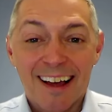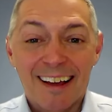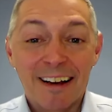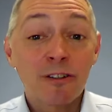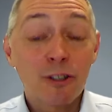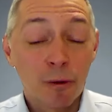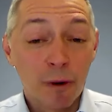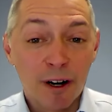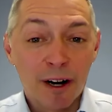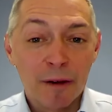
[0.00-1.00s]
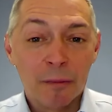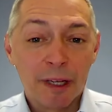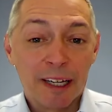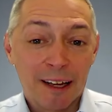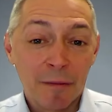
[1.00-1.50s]
and also where I
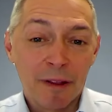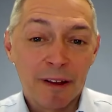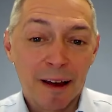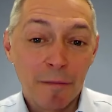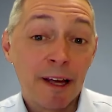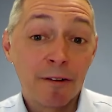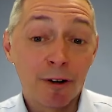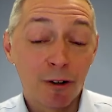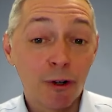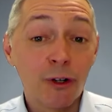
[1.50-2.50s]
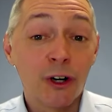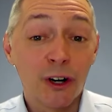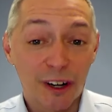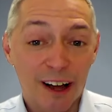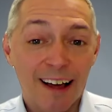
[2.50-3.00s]
became the MBA
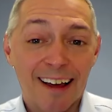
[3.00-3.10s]
recruiter